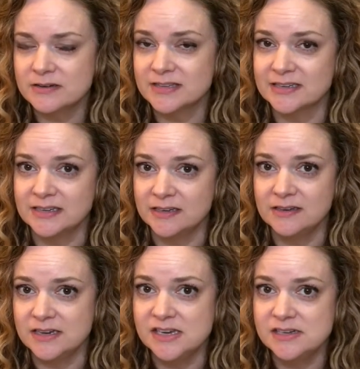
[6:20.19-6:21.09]
because I did
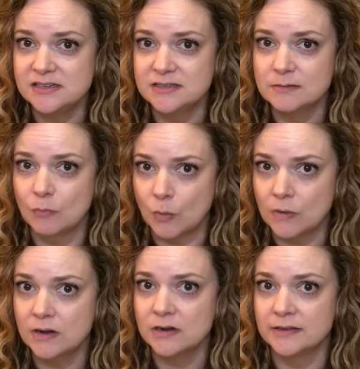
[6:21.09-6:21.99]
eat
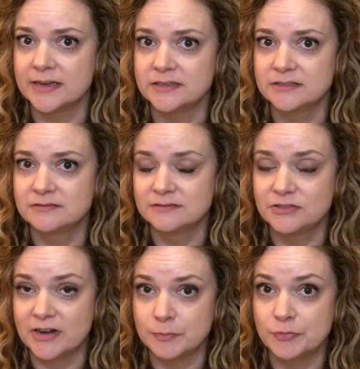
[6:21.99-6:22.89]
more, like
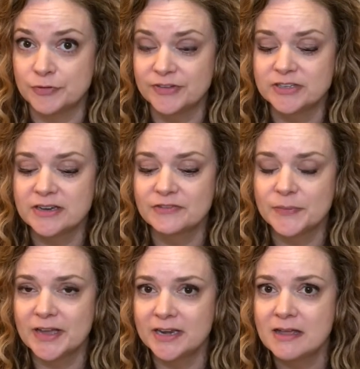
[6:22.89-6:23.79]
try to prove it to
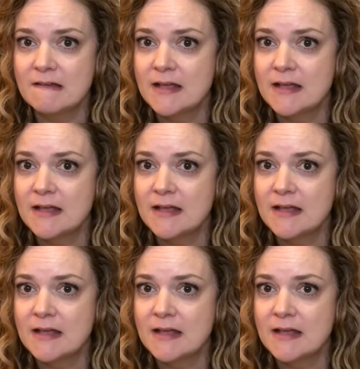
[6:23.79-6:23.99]
everyone.